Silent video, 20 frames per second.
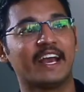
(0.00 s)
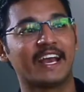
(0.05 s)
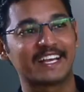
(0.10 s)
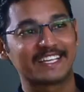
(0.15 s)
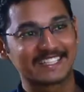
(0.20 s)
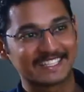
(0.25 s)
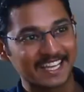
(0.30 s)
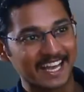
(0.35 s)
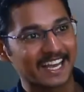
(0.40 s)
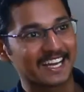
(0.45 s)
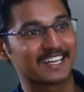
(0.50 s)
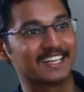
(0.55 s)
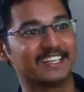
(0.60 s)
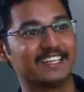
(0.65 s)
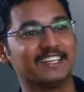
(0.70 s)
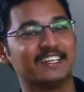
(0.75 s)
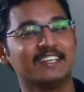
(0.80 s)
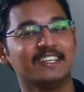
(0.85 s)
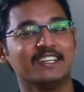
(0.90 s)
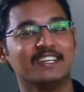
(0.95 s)

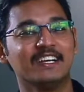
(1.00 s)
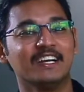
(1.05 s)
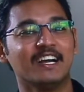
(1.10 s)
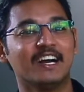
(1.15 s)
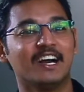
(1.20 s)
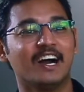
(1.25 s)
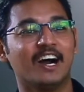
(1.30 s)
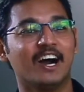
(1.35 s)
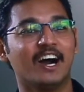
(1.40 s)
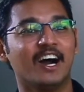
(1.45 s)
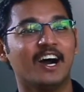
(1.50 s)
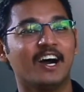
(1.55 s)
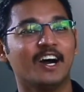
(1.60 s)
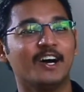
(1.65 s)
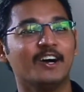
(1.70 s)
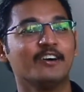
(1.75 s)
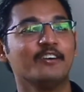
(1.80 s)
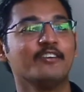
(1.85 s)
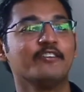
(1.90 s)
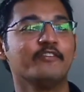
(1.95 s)
Exactly.
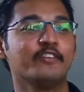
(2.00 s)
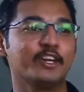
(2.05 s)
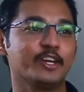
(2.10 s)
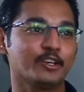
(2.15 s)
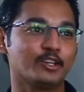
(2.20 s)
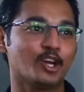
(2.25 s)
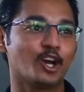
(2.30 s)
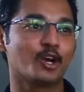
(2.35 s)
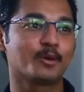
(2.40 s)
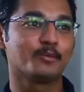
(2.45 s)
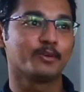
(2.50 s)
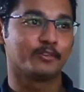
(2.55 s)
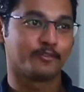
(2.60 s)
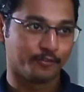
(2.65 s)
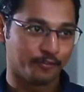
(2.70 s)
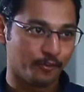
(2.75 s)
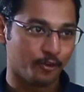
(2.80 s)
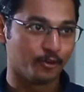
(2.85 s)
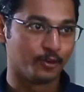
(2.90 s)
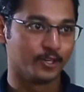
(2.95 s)
When you talk about
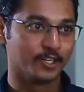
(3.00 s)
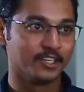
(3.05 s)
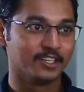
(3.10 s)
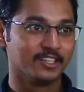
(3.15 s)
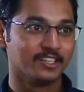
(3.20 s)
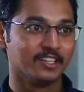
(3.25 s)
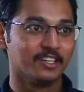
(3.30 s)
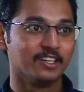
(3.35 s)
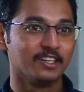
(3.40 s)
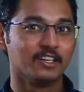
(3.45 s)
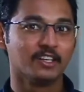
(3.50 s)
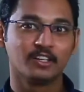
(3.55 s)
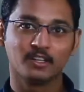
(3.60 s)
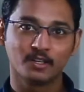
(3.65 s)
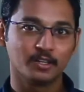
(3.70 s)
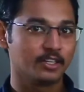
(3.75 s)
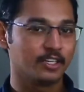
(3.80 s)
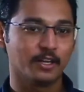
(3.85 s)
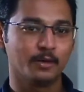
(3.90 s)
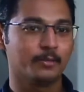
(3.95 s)
phone,
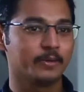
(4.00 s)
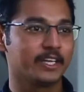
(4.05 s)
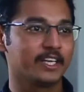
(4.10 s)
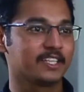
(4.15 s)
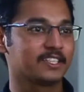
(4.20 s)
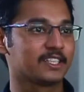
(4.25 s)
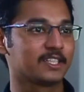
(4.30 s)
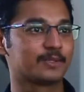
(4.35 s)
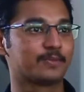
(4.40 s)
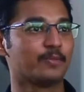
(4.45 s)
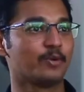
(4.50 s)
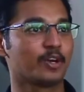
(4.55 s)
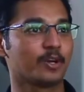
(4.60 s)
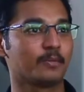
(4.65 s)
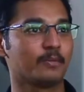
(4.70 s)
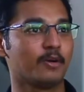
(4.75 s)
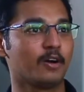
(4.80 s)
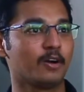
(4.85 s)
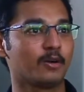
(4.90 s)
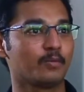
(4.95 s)
nowadays it's more
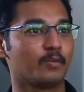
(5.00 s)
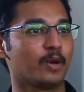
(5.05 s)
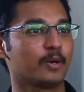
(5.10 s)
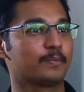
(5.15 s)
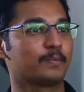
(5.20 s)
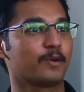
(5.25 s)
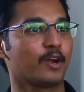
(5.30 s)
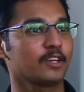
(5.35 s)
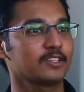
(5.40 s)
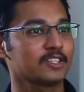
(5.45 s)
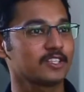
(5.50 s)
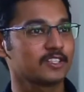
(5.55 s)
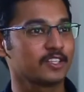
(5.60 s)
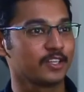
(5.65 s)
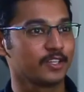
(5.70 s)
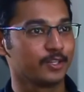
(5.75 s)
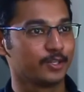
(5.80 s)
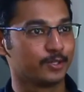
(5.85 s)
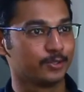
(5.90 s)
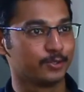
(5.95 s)
about what processor
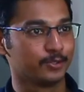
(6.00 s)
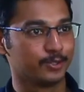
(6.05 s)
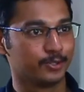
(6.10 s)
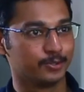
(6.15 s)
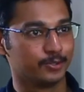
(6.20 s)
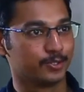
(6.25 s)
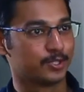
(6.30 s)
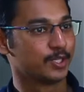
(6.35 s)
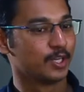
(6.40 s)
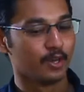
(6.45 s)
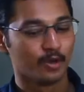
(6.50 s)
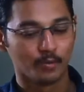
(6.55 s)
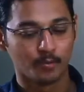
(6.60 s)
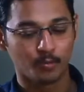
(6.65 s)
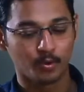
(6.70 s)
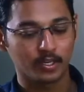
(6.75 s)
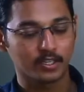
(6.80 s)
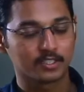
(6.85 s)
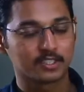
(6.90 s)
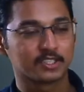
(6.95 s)
you use,
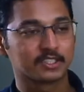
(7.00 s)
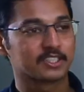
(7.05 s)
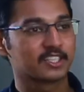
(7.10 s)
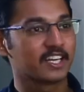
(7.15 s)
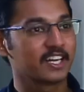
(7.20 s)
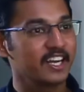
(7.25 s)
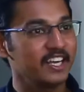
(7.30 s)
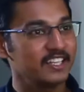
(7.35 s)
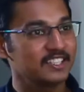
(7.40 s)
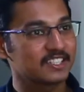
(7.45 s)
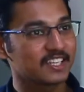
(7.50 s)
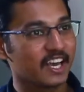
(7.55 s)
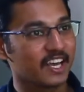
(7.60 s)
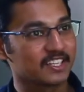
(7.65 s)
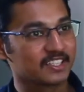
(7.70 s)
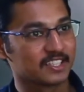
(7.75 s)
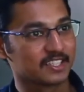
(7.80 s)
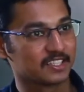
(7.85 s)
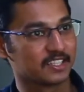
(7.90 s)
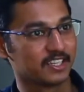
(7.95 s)
what screen
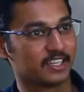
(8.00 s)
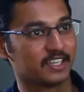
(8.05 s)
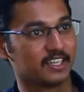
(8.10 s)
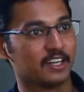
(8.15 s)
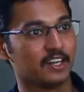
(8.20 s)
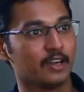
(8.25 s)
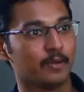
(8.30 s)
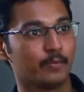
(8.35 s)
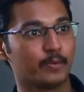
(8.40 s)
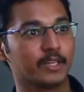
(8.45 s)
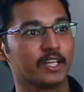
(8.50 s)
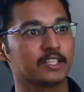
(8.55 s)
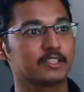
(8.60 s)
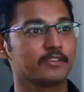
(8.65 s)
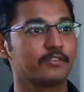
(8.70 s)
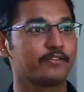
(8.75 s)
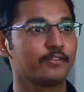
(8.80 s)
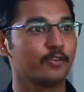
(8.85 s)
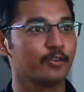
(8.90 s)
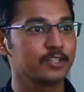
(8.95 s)
size is it, whether it's a
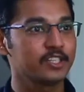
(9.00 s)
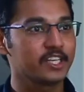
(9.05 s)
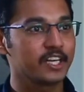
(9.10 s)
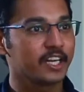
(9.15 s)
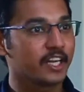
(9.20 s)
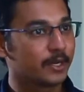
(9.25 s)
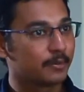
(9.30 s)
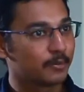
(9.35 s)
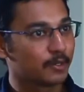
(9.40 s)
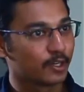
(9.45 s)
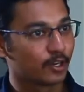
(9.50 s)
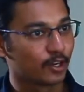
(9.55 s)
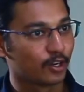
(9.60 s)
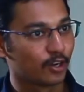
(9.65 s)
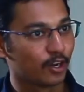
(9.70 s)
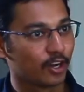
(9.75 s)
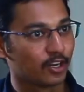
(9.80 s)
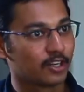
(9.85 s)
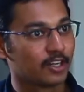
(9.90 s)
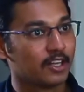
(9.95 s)
4G enabled or
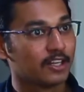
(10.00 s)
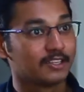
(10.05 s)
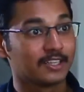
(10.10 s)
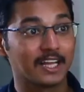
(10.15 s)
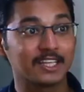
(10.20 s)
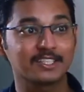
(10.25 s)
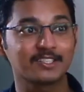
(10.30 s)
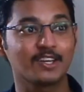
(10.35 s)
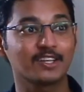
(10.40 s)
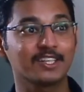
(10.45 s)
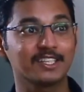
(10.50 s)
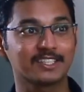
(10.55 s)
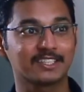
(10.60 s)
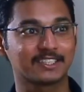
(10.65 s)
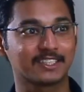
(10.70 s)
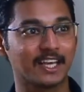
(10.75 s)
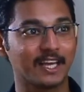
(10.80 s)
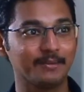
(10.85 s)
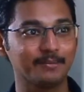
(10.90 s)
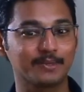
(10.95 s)
not. That's not the
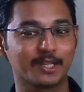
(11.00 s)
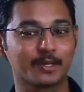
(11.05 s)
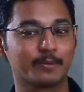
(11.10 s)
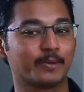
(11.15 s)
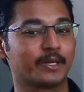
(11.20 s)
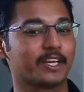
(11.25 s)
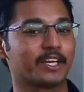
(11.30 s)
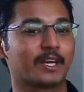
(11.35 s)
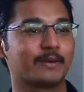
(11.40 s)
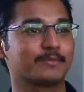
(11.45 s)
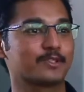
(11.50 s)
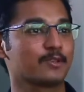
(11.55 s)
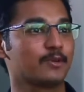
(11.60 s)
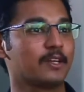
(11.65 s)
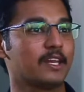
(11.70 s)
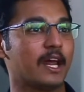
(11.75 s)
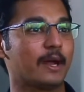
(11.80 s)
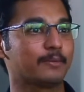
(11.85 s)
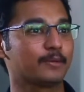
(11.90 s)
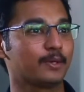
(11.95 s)
same thing when it comes to a
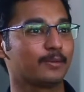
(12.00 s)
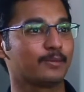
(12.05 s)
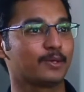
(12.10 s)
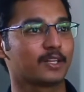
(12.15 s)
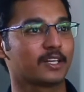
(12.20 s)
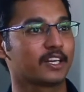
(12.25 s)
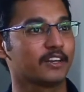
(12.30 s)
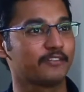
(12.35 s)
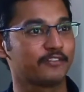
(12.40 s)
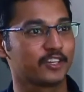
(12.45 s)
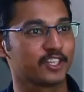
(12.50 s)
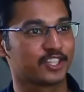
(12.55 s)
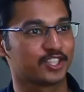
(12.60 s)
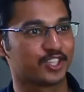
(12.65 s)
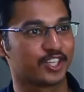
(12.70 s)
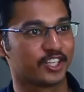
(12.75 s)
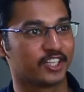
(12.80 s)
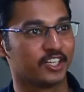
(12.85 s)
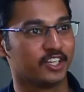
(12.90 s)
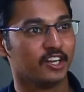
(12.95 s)
laptop or a
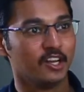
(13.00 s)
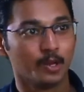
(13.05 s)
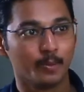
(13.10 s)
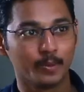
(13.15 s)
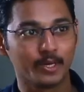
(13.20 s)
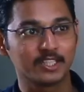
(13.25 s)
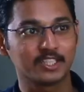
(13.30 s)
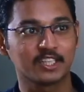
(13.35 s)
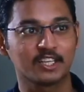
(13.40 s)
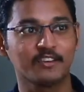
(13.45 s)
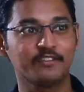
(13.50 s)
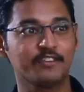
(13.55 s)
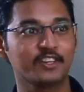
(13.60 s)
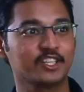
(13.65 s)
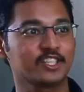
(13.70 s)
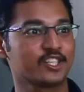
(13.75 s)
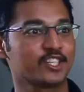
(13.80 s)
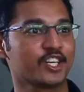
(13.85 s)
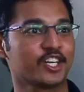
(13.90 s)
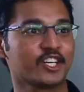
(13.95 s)
refrigerator. When it's a
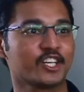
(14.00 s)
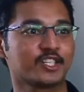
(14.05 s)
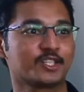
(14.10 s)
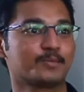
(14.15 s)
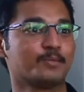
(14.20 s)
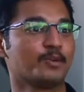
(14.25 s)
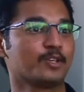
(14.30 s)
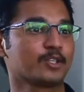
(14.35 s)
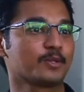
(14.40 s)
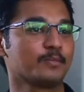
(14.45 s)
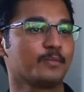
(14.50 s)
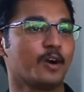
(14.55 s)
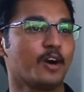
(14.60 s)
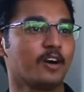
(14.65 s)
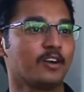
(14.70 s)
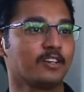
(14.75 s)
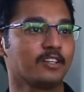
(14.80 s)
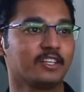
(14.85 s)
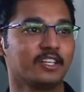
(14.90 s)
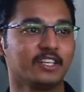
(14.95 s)
refrigerator, it's more
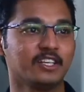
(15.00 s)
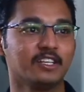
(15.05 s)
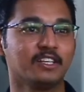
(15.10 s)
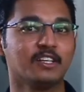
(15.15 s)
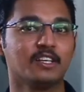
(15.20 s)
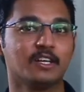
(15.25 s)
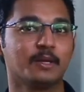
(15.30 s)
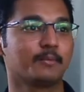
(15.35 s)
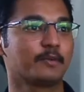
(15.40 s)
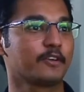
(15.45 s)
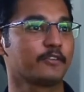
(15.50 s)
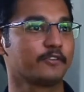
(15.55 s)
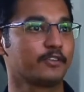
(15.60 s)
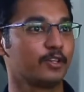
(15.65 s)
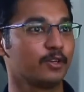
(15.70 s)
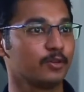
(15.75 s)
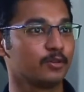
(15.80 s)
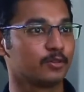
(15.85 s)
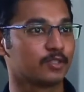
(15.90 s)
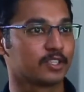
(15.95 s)
about the number of
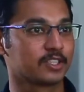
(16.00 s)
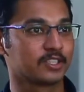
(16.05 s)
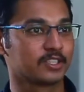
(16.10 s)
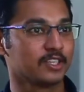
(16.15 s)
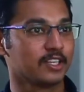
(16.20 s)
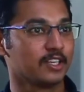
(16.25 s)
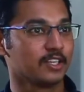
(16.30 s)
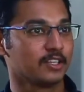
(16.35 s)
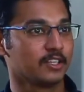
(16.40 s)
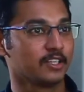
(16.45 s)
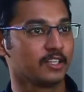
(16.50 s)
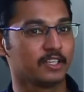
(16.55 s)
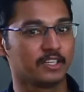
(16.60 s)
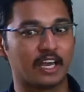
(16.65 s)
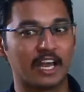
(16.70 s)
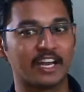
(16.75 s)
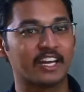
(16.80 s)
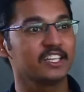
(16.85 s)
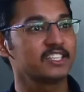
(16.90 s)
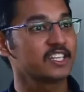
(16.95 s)
doors,
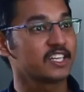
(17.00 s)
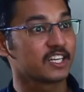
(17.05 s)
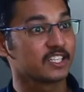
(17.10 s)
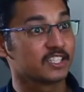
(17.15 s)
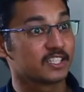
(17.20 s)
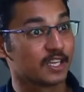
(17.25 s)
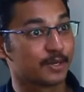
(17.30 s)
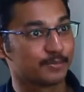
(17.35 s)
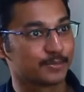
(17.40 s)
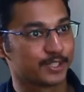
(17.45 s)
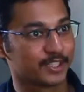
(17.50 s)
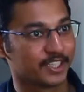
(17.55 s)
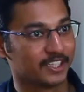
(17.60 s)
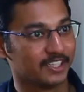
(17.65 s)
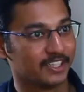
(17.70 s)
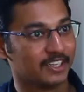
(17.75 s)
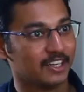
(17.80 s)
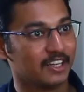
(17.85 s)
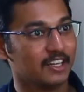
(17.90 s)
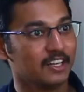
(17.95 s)
the energy
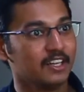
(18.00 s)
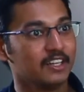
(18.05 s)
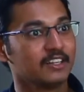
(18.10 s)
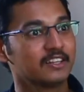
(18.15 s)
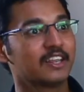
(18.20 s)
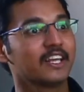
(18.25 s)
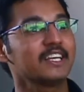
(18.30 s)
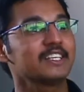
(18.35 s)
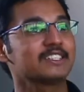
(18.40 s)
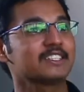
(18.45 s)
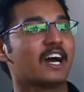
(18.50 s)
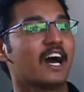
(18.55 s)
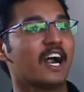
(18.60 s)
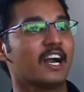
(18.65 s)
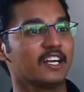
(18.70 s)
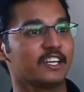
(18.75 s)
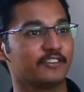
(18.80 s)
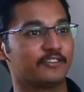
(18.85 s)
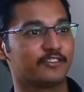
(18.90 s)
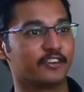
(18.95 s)
consumption. Things
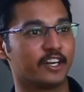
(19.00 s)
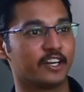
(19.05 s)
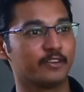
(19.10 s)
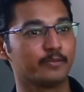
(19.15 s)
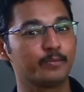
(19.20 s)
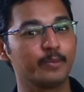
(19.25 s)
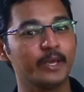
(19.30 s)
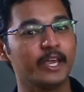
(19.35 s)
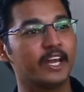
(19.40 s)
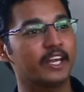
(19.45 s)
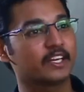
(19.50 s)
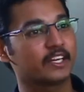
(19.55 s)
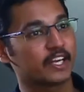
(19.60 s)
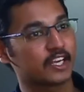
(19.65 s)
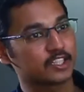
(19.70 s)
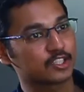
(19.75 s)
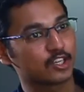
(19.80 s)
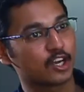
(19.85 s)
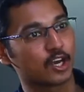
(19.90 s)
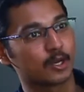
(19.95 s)
are different. We at
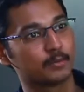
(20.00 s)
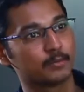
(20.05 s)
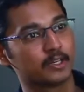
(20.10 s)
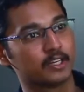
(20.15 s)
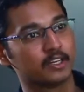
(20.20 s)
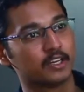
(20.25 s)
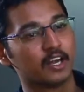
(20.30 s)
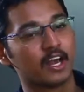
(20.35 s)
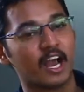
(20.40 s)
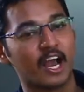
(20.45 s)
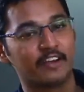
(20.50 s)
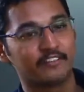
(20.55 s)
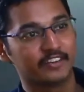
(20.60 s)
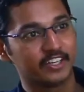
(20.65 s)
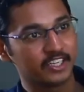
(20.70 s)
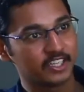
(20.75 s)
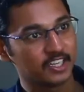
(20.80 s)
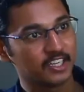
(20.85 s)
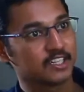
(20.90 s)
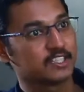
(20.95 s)
NextOrbit have
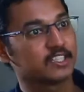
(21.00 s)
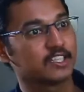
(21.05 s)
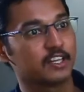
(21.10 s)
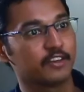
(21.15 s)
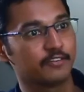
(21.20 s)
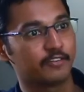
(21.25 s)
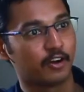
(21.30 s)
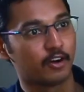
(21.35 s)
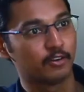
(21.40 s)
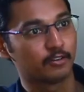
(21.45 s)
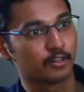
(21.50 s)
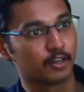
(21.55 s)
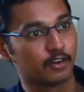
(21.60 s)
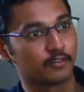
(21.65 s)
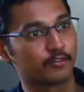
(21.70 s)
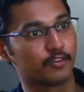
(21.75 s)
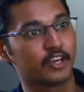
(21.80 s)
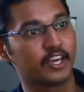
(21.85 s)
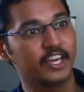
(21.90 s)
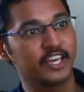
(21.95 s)
intelligently found
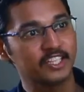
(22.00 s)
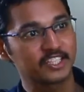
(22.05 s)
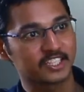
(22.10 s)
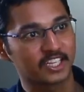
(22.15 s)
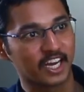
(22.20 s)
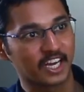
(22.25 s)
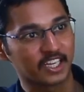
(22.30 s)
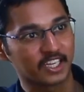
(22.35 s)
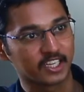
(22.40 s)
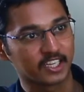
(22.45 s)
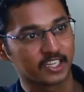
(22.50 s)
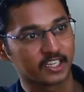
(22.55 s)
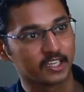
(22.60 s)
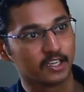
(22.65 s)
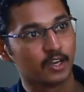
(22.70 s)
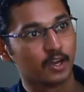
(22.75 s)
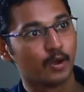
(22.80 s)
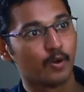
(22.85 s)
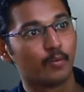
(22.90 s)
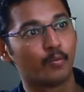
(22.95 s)
out for each category
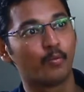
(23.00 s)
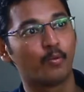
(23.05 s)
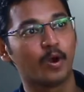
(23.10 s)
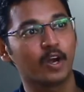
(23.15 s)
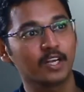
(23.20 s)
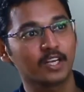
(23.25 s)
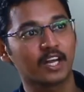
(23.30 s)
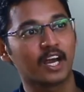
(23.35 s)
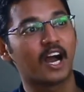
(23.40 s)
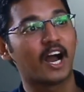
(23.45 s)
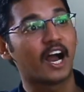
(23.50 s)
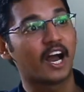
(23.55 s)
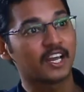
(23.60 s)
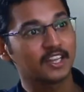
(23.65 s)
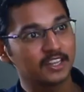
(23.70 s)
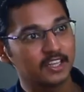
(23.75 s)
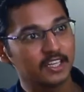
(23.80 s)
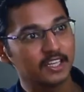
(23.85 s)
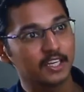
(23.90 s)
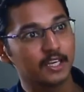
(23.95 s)
what
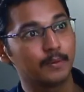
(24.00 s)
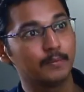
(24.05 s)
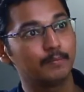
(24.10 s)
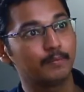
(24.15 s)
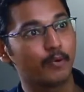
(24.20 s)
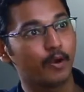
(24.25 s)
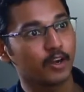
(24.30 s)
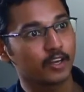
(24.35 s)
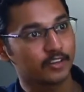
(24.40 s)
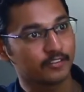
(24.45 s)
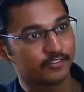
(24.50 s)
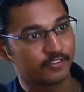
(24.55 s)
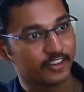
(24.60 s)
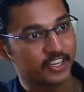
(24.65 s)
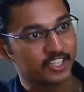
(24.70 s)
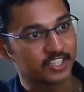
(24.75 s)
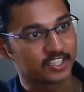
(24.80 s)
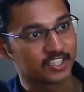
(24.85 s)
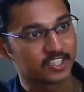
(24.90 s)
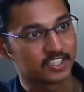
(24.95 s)
are the important
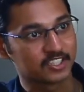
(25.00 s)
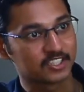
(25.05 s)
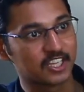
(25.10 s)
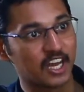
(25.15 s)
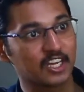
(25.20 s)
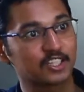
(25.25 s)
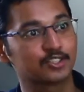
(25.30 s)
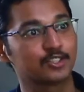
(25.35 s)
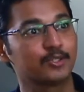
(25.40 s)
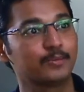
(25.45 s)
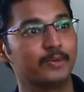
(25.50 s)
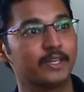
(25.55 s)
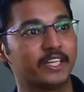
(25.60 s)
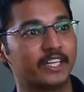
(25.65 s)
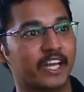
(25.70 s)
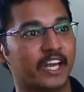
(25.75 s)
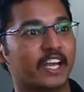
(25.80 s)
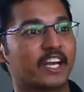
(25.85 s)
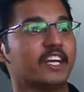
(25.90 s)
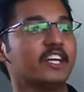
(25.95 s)
features that should be
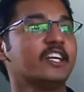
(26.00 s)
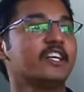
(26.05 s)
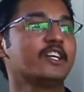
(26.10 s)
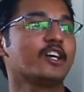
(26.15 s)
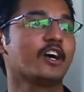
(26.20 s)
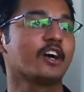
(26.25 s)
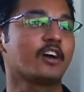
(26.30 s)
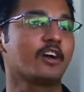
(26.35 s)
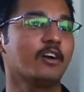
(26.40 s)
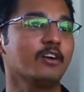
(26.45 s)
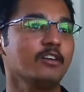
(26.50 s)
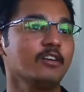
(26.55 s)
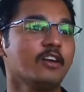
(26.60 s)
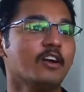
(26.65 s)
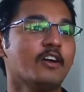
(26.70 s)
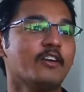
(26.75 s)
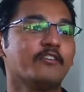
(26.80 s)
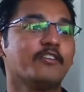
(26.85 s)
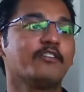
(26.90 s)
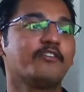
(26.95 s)
taken into account
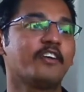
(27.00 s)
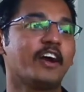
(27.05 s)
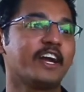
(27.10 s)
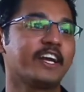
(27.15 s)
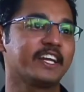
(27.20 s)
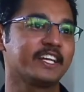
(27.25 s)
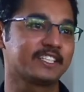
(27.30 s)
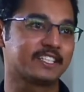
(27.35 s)
for finding